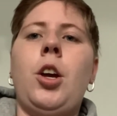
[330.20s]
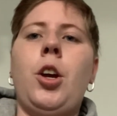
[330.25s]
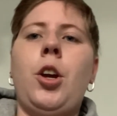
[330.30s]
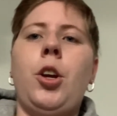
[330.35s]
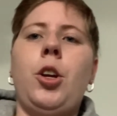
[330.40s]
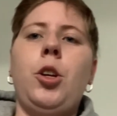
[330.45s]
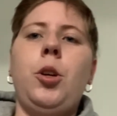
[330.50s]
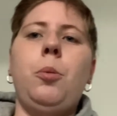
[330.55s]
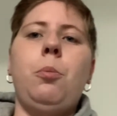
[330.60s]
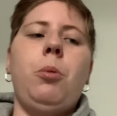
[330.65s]

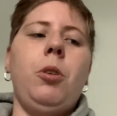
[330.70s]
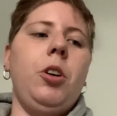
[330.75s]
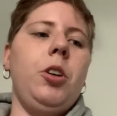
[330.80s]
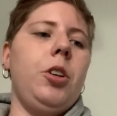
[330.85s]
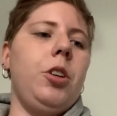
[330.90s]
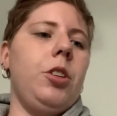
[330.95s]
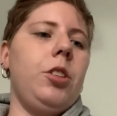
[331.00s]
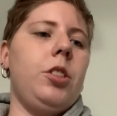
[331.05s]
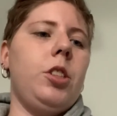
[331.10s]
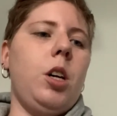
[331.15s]
You put
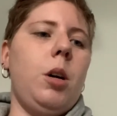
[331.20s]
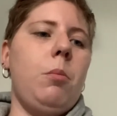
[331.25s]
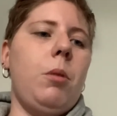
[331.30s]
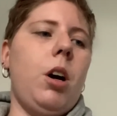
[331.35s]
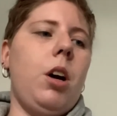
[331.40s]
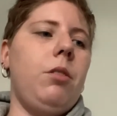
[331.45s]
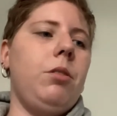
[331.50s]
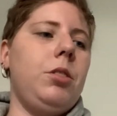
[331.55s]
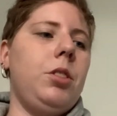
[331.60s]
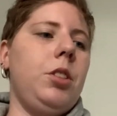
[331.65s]
your sub
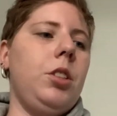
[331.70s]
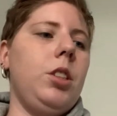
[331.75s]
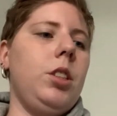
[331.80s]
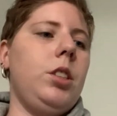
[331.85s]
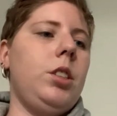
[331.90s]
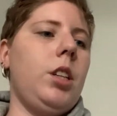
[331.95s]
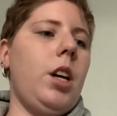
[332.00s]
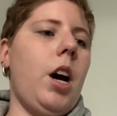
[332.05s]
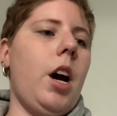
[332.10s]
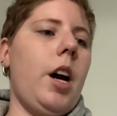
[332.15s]
off to the
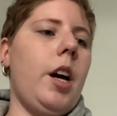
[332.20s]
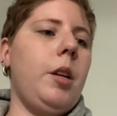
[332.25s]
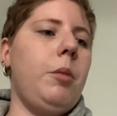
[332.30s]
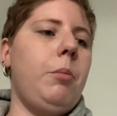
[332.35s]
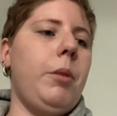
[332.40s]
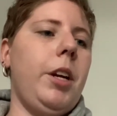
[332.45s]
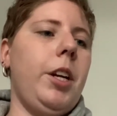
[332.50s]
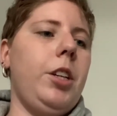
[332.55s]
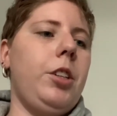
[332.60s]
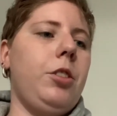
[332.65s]
side.
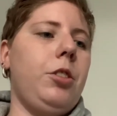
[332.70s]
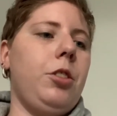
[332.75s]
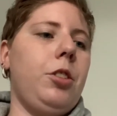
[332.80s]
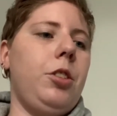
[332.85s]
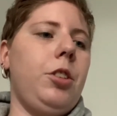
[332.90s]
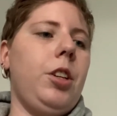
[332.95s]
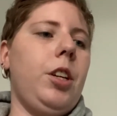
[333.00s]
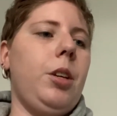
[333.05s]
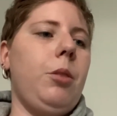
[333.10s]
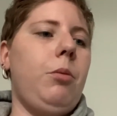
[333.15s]
Make
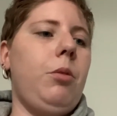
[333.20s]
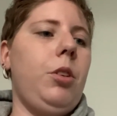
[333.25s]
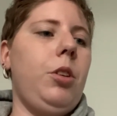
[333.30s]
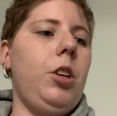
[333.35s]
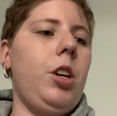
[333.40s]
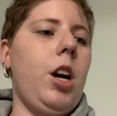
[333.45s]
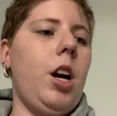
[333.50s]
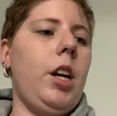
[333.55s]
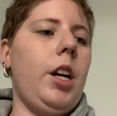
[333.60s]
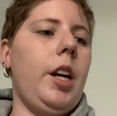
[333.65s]
sure if you
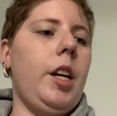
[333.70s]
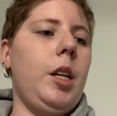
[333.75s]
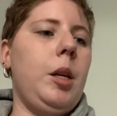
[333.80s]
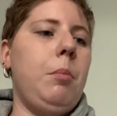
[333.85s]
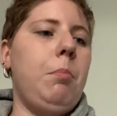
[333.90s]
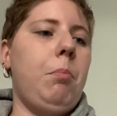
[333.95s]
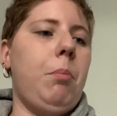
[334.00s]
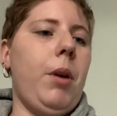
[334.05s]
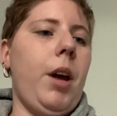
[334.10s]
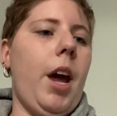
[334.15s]
got any
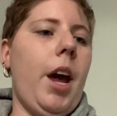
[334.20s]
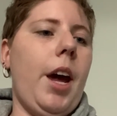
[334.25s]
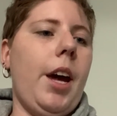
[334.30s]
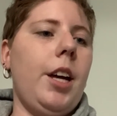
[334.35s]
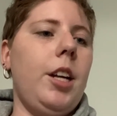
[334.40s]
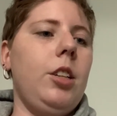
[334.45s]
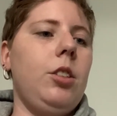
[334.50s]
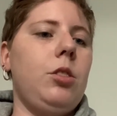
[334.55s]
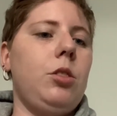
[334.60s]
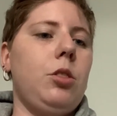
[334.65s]

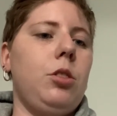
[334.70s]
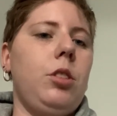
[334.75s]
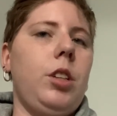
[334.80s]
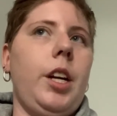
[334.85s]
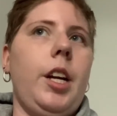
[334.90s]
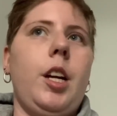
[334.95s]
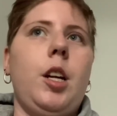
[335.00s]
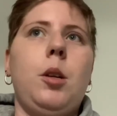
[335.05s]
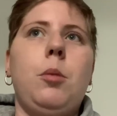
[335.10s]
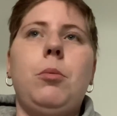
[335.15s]
pets or
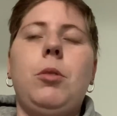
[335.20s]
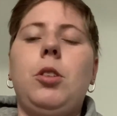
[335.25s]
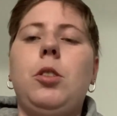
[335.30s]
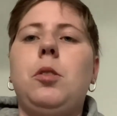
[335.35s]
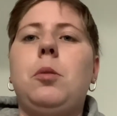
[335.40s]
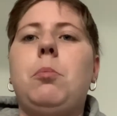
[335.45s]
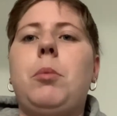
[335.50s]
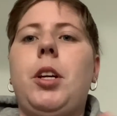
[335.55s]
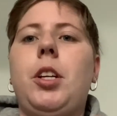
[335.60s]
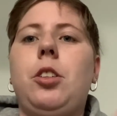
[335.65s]

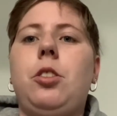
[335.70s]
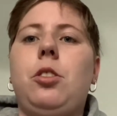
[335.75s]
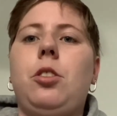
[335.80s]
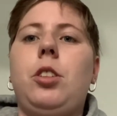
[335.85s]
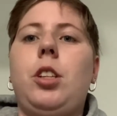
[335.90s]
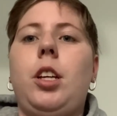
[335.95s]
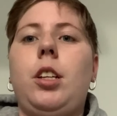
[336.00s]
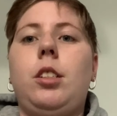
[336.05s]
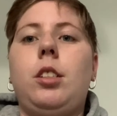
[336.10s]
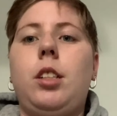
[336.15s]
animals, make sure
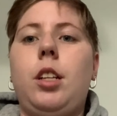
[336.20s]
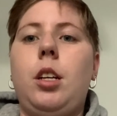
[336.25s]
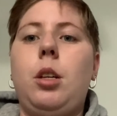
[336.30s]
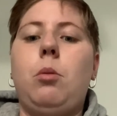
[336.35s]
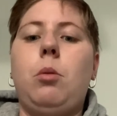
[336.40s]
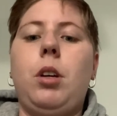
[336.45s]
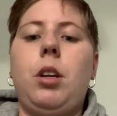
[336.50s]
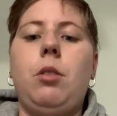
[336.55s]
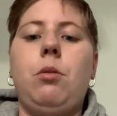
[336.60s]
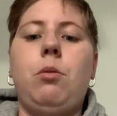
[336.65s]
they stay
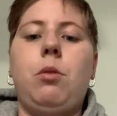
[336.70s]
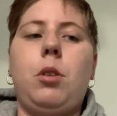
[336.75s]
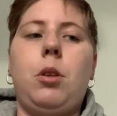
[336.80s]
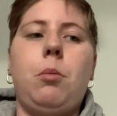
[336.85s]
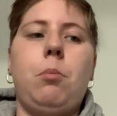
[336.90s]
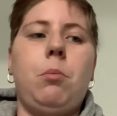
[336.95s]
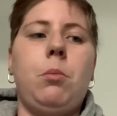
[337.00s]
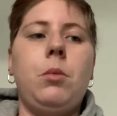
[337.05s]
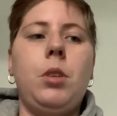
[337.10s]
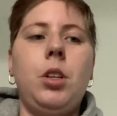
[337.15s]
away
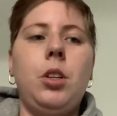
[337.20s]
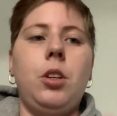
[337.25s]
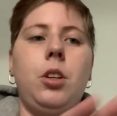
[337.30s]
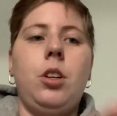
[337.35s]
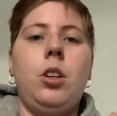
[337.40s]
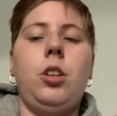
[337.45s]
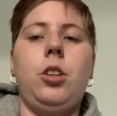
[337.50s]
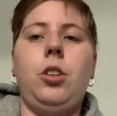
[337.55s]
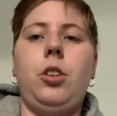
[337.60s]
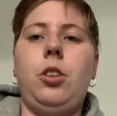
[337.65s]
from
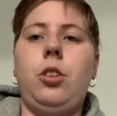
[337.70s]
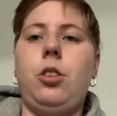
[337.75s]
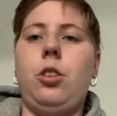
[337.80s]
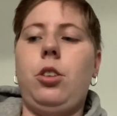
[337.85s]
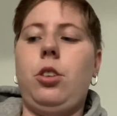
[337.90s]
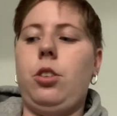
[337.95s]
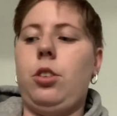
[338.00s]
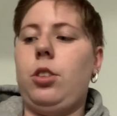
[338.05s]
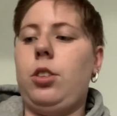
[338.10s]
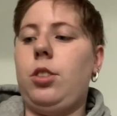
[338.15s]

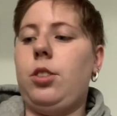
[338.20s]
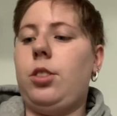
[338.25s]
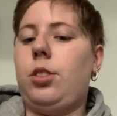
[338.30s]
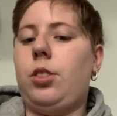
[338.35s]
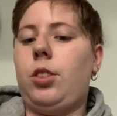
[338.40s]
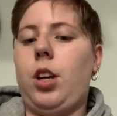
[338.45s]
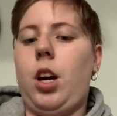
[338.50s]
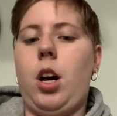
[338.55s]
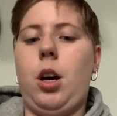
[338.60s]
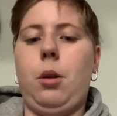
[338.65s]
your
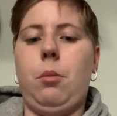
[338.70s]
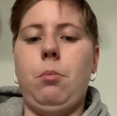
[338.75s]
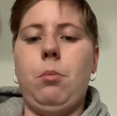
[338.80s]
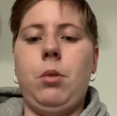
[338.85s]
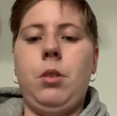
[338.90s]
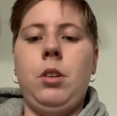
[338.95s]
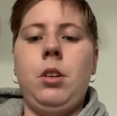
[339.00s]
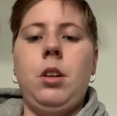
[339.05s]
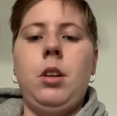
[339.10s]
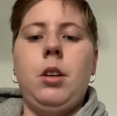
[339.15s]
sub,
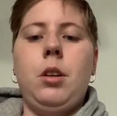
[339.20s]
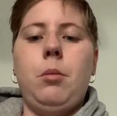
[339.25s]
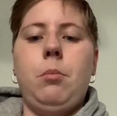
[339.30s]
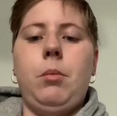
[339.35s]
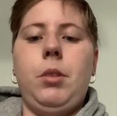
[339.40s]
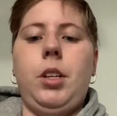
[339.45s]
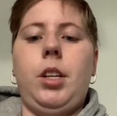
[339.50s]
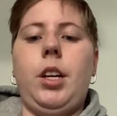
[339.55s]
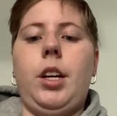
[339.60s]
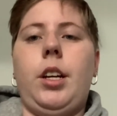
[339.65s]

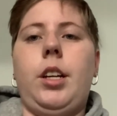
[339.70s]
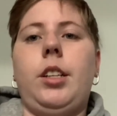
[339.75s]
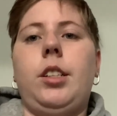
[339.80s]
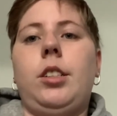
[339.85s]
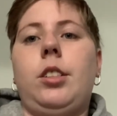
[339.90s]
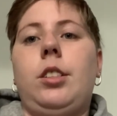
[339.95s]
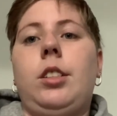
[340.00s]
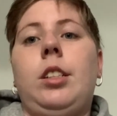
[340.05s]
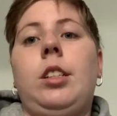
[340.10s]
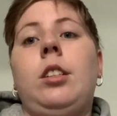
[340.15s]

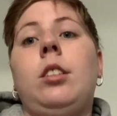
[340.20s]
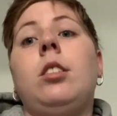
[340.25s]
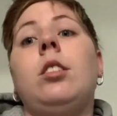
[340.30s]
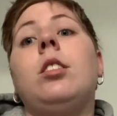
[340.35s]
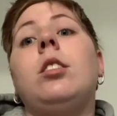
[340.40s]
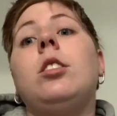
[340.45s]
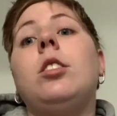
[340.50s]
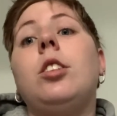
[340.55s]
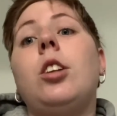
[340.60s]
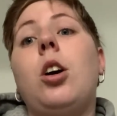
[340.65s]
because
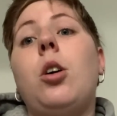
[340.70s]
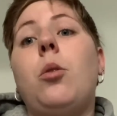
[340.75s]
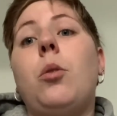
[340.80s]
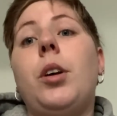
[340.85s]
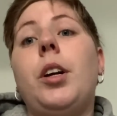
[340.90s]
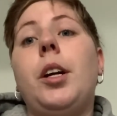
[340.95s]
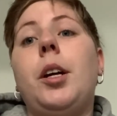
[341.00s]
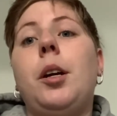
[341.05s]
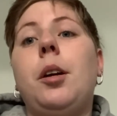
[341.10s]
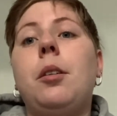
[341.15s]

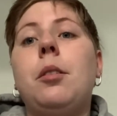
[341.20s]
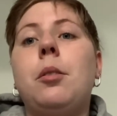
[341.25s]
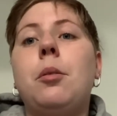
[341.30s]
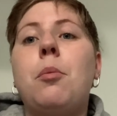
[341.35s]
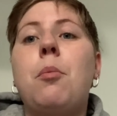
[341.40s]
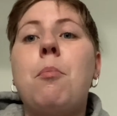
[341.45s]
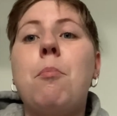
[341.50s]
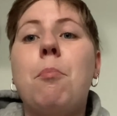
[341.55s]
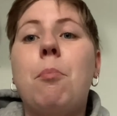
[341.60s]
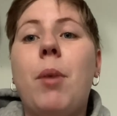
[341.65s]
knowing
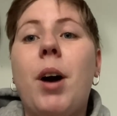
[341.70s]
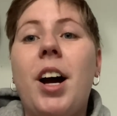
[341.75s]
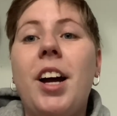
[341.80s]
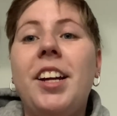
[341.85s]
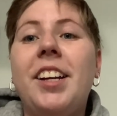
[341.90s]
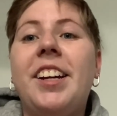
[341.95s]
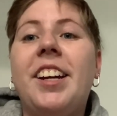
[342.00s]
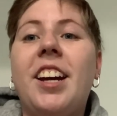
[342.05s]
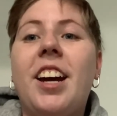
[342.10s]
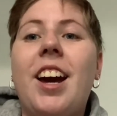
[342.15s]

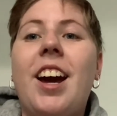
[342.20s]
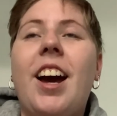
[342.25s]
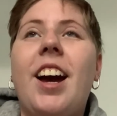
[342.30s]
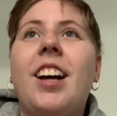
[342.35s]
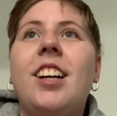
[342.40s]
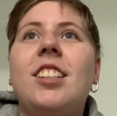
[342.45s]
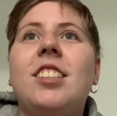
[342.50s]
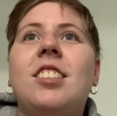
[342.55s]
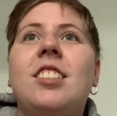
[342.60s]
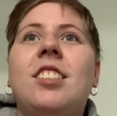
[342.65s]
my
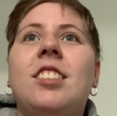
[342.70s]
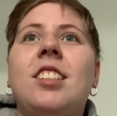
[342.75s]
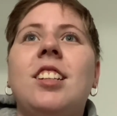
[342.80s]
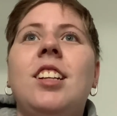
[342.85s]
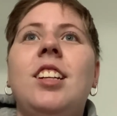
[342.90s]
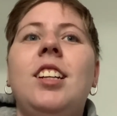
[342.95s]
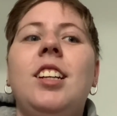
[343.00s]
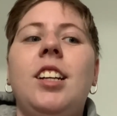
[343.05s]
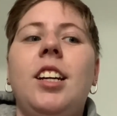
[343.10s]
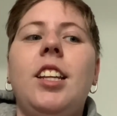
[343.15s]
cats,
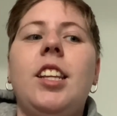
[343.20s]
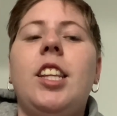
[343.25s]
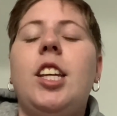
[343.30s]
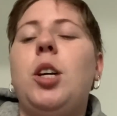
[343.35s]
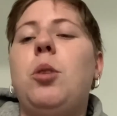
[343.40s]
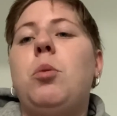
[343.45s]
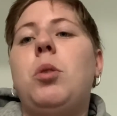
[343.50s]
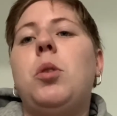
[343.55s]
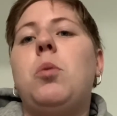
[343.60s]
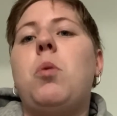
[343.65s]
they
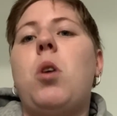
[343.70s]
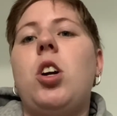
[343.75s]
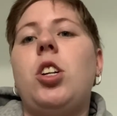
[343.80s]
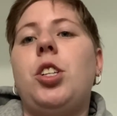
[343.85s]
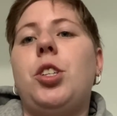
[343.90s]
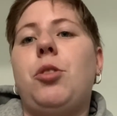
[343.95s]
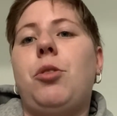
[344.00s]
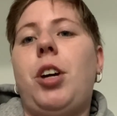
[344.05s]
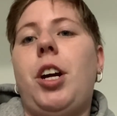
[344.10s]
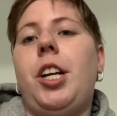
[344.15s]
would want
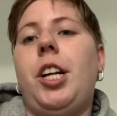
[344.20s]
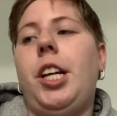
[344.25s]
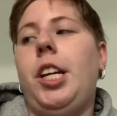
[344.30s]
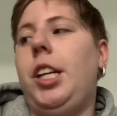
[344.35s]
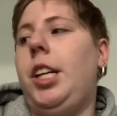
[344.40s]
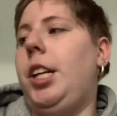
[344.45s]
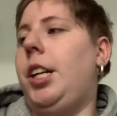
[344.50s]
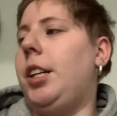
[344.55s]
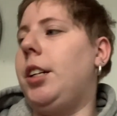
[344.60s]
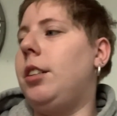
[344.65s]
to try to
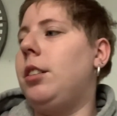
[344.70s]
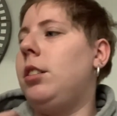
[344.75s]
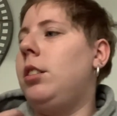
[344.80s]
eat it.